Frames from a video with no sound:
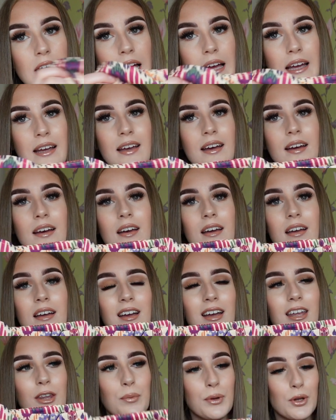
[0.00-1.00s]
like
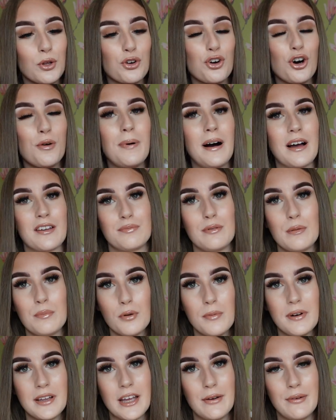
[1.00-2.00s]
they will go past my
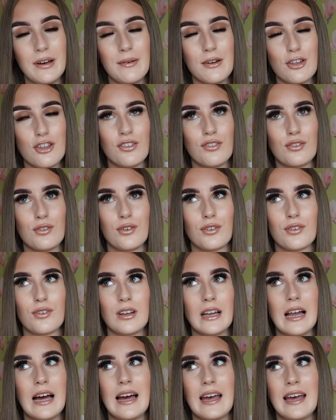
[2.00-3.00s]
bum anyway, which is good
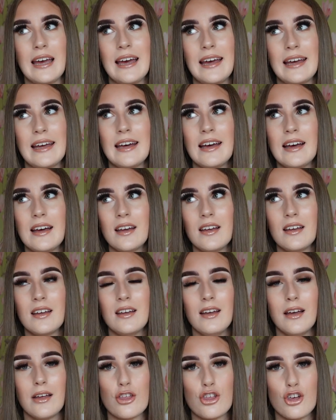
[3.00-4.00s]
because I hate
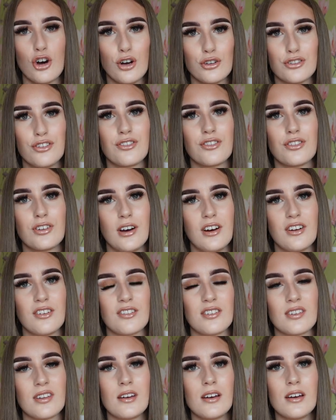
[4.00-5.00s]
these shorts and
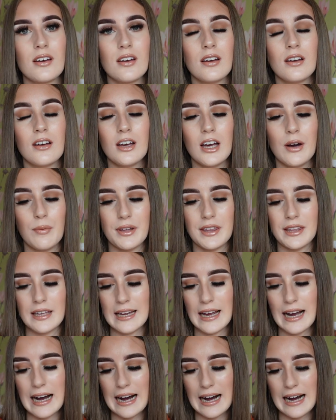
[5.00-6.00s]
skirts when
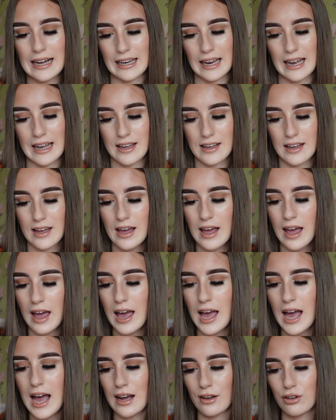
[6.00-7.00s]
they are like
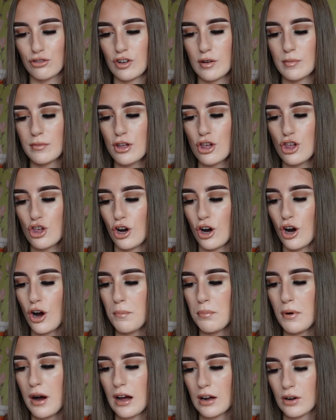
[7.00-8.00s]
extremely
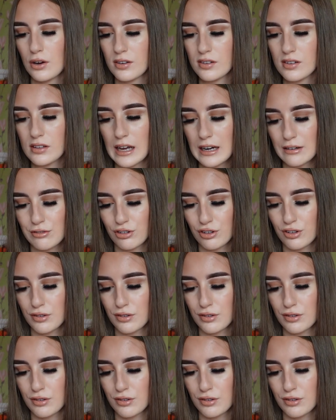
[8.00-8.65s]
short, but I got this in extra